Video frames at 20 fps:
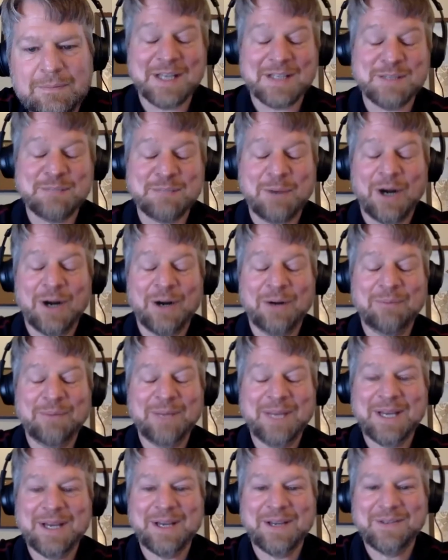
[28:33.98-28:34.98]
that's smart
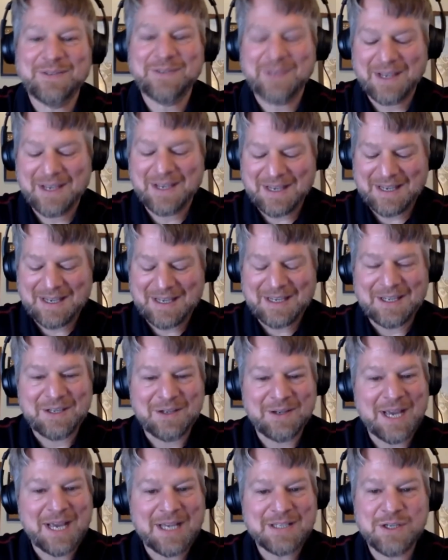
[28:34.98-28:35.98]
because
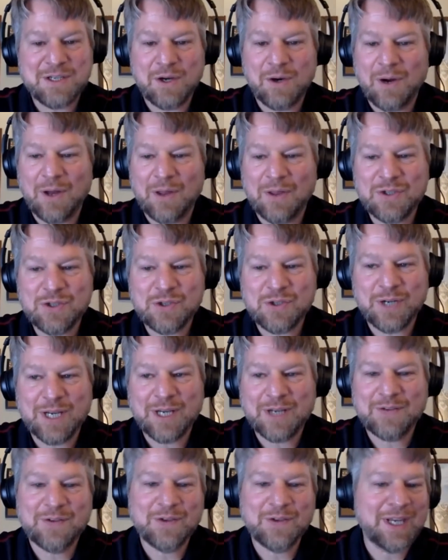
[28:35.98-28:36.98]
you guys know all the
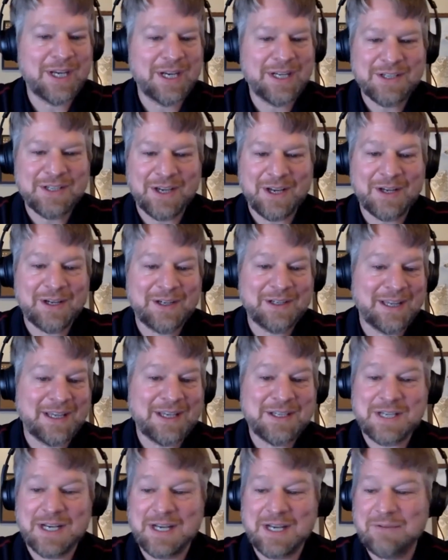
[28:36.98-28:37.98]
tricks. You'll get it done,
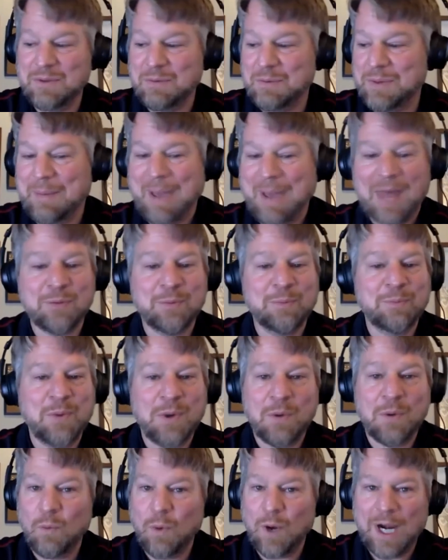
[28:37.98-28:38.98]
like you said, even with the bathroom,
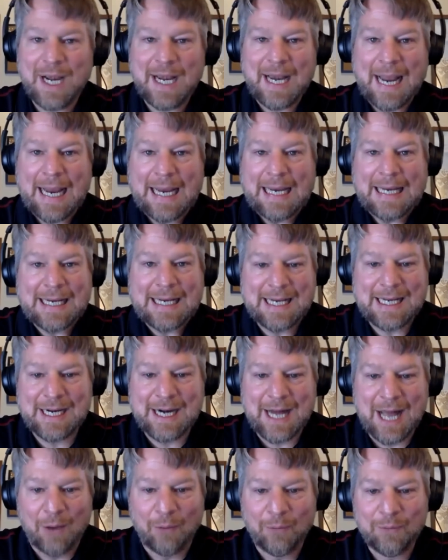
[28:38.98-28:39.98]
one day, in
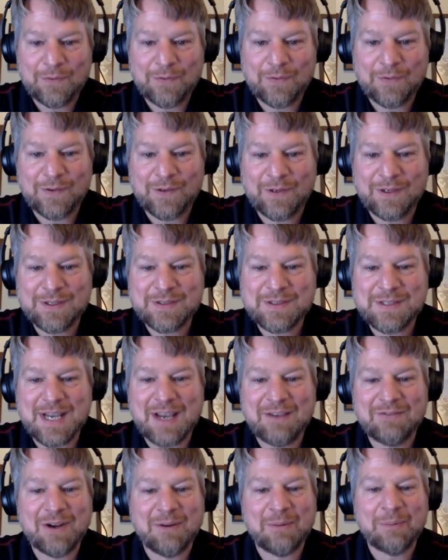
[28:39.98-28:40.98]
and out.
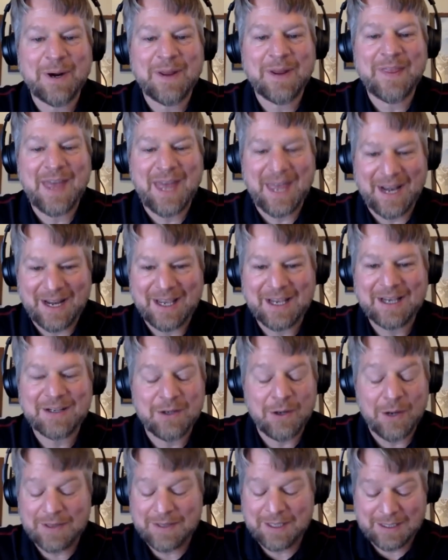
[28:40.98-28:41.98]
Saves everybody the headache.
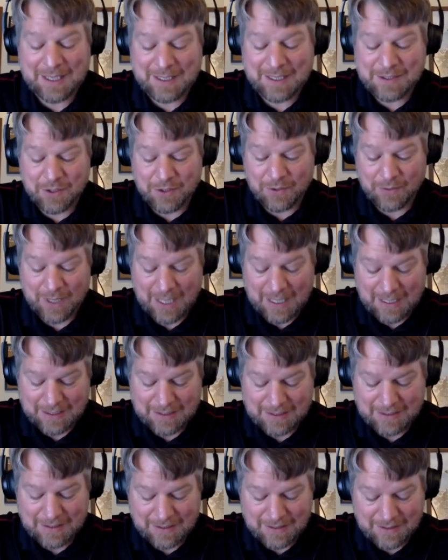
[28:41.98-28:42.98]
No, I think that's great.
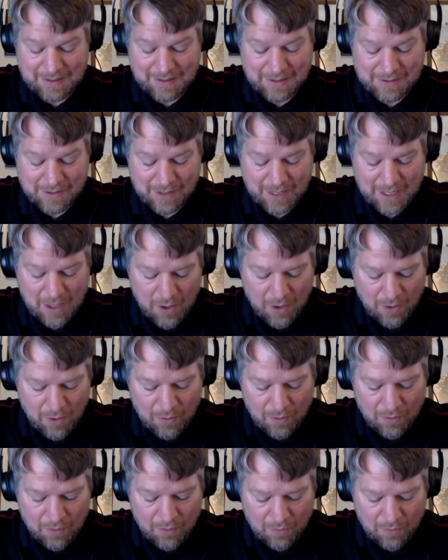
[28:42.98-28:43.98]
That's great.
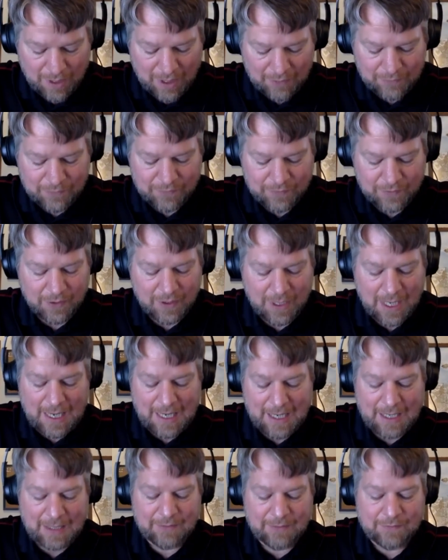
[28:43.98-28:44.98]
What else would
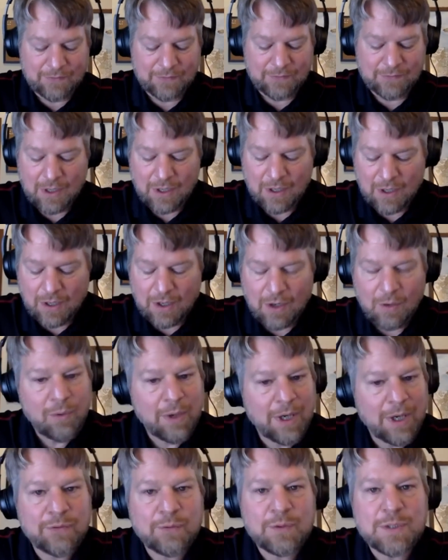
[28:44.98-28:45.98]

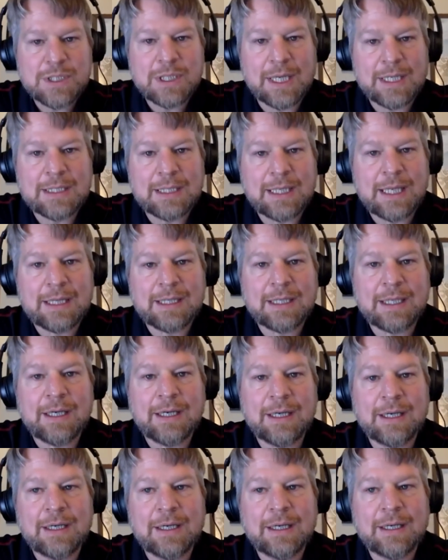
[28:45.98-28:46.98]
you like to let
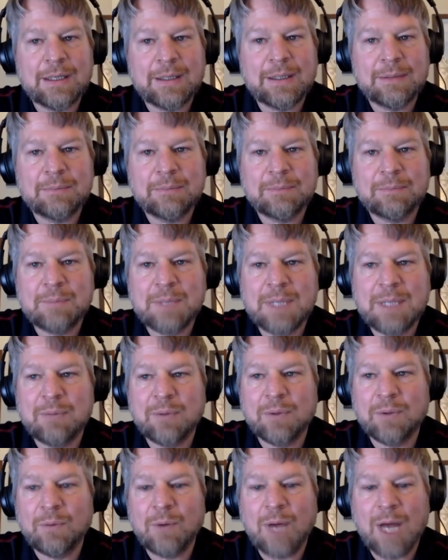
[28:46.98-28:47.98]
the
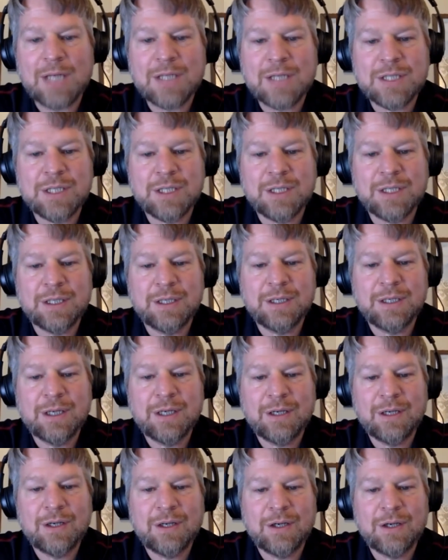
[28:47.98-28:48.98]
people watching
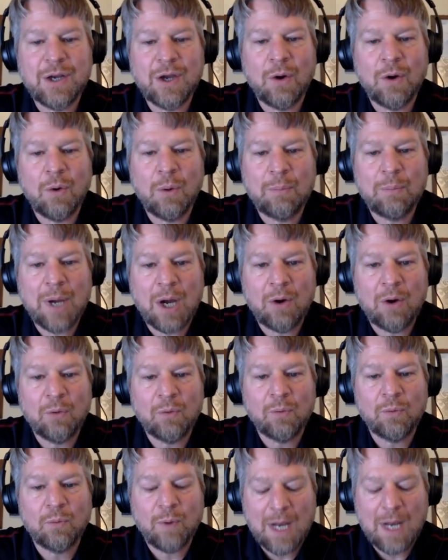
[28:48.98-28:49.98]
know
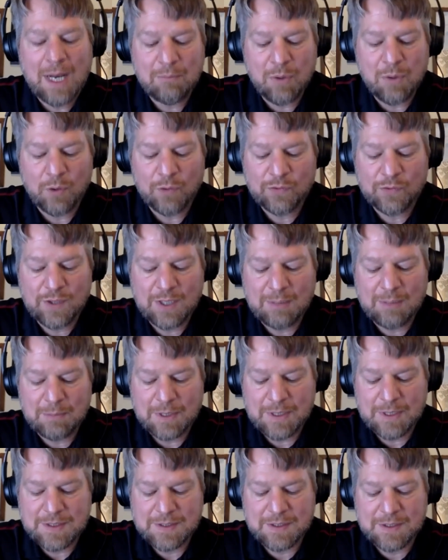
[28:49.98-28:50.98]
about Rainbow
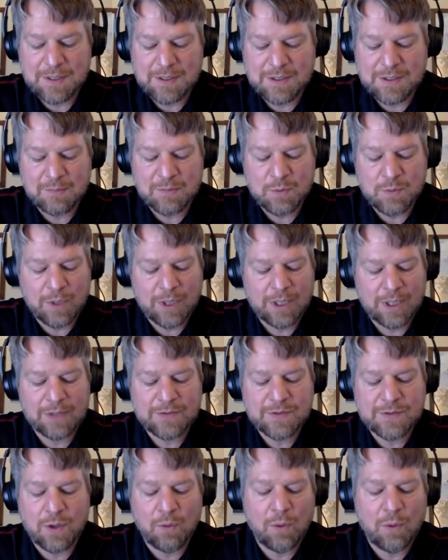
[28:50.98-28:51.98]
Seamless Systems?
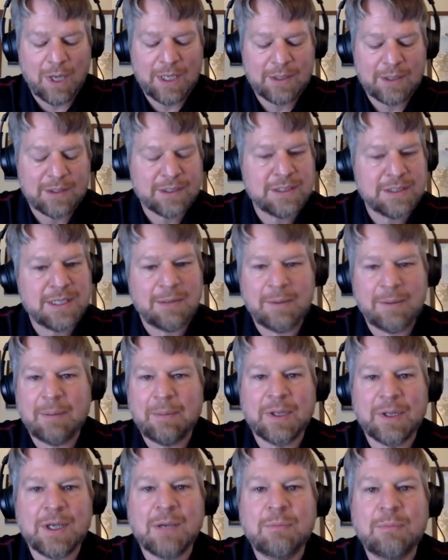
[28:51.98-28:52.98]
Tell me
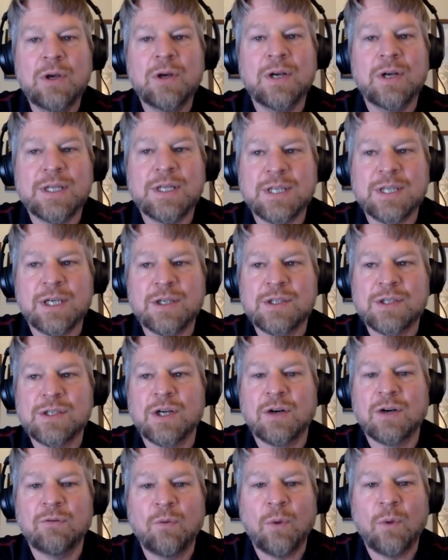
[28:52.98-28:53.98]
about the communities that you
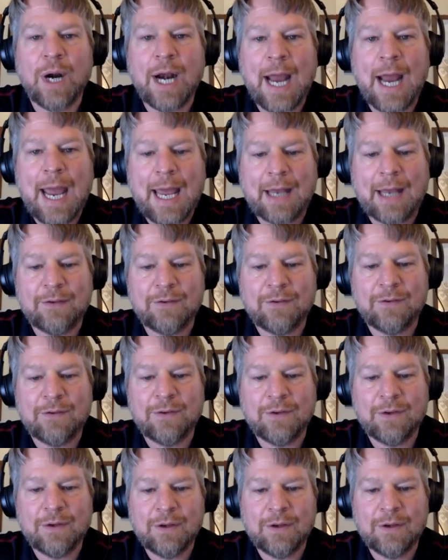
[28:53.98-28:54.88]
serve. Where at?